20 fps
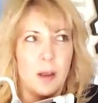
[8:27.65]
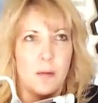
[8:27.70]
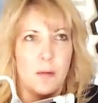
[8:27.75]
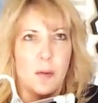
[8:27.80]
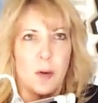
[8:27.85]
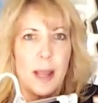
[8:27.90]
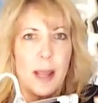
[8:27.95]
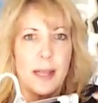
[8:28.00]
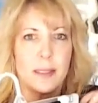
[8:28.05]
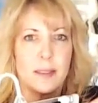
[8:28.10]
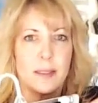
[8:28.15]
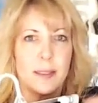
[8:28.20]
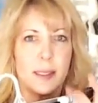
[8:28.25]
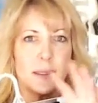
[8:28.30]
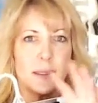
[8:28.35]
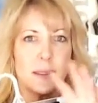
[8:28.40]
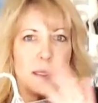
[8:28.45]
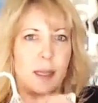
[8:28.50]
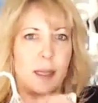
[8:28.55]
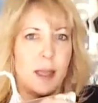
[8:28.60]
for like
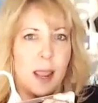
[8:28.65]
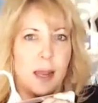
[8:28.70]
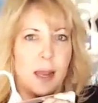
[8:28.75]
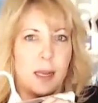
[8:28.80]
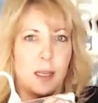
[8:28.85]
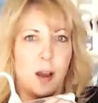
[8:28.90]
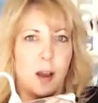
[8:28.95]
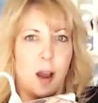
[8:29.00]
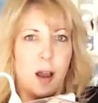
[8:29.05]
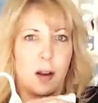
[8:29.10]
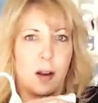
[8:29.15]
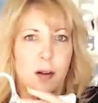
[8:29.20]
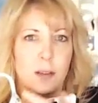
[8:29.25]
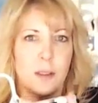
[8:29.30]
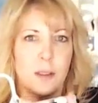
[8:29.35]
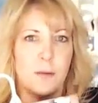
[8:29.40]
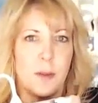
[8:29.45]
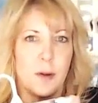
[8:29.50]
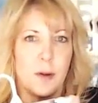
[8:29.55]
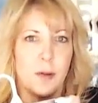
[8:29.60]
60 to 80 dollars
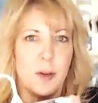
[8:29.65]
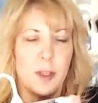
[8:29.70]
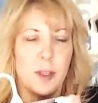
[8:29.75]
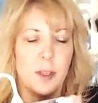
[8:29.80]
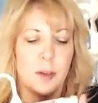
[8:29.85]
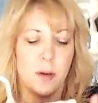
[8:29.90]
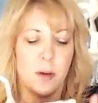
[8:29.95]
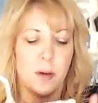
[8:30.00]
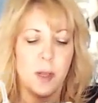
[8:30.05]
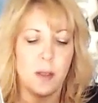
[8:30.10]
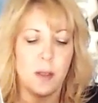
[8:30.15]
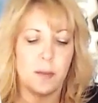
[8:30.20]
if they're new.